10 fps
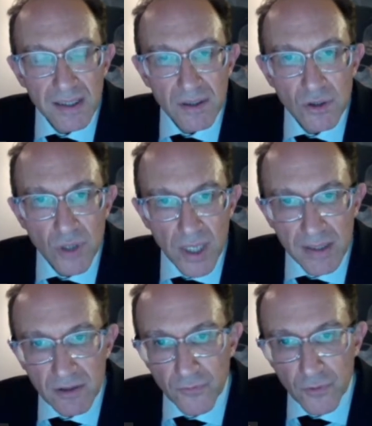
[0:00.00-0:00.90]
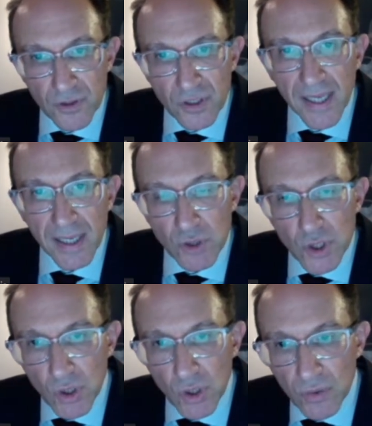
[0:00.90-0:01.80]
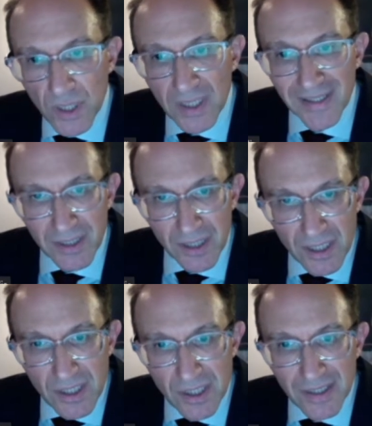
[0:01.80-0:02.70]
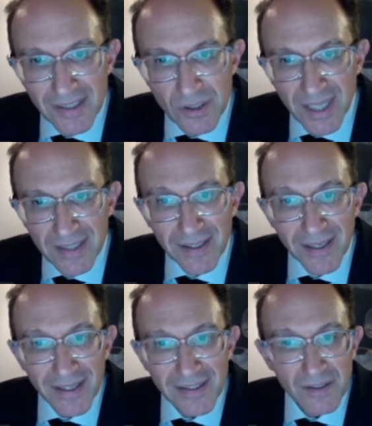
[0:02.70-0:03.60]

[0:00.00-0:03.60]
trials further down showed that this is not the case,